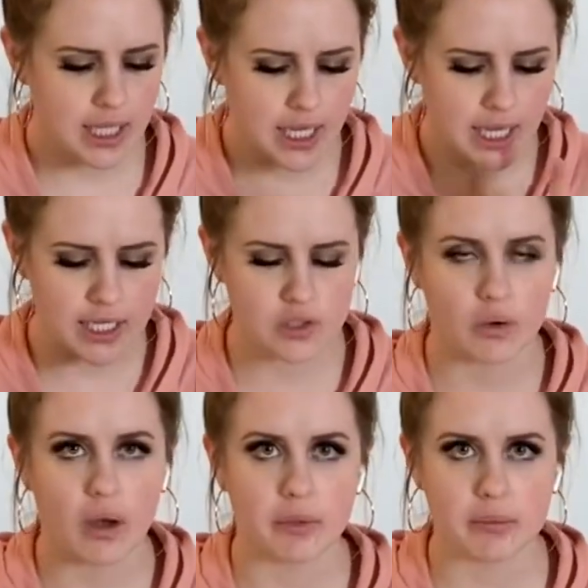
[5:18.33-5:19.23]
and so
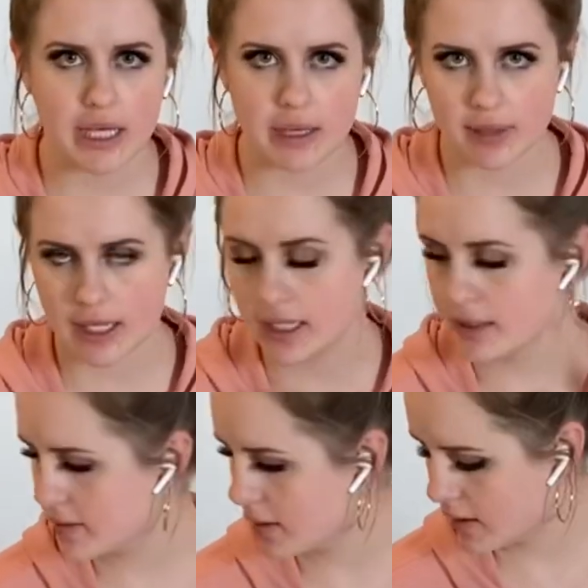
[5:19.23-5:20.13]
I'm going to be keeping these.
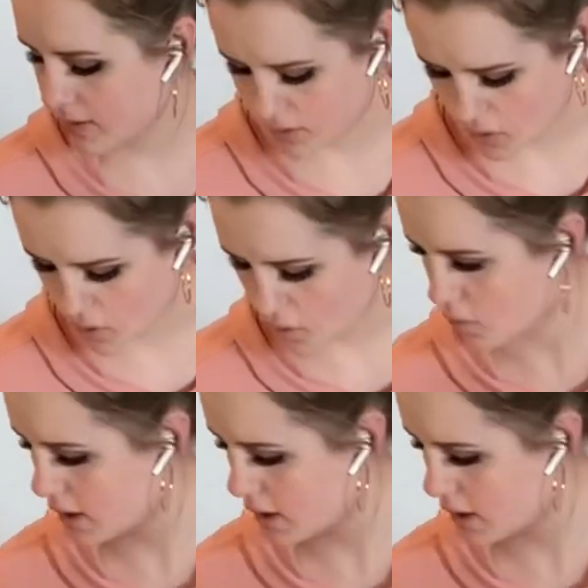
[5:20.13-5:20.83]
So,